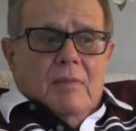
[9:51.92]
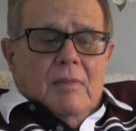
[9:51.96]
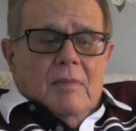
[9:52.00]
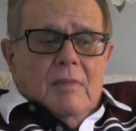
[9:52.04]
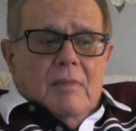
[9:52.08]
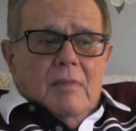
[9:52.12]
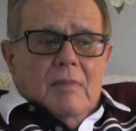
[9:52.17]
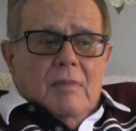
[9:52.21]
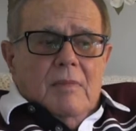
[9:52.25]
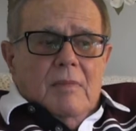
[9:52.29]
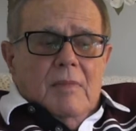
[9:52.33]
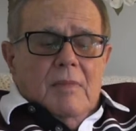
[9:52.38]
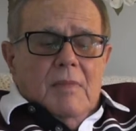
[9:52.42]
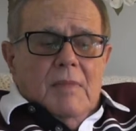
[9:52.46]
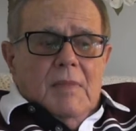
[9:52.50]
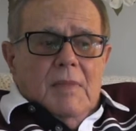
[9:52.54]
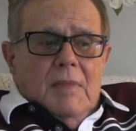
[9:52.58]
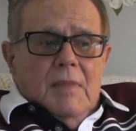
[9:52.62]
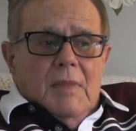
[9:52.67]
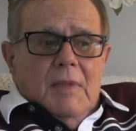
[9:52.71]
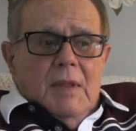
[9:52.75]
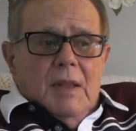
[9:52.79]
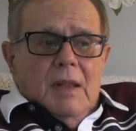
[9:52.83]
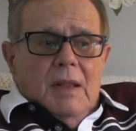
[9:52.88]

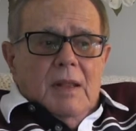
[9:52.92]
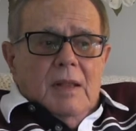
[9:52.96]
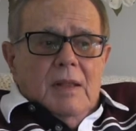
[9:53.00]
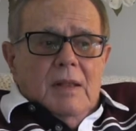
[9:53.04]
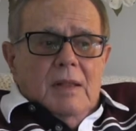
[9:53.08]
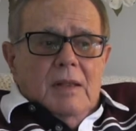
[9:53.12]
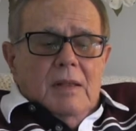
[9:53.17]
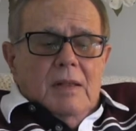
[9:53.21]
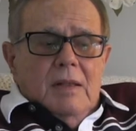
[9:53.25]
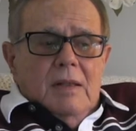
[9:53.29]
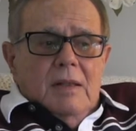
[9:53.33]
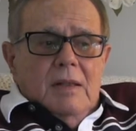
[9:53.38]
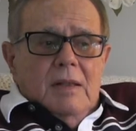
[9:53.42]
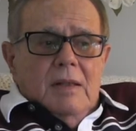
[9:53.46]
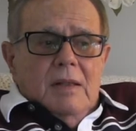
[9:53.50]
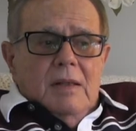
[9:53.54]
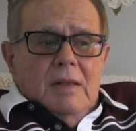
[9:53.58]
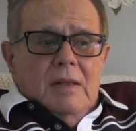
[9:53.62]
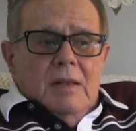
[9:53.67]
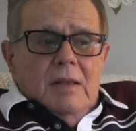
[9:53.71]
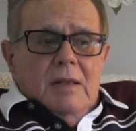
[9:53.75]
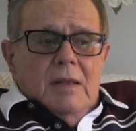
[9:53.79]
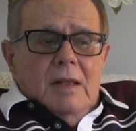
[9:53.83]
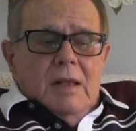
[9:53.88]

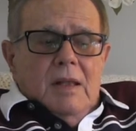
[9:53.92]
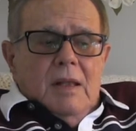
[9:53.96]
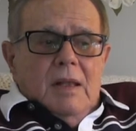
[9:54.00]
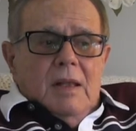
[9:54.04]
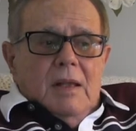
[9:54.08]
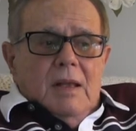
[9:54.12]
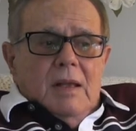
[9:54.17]
(no one is talking)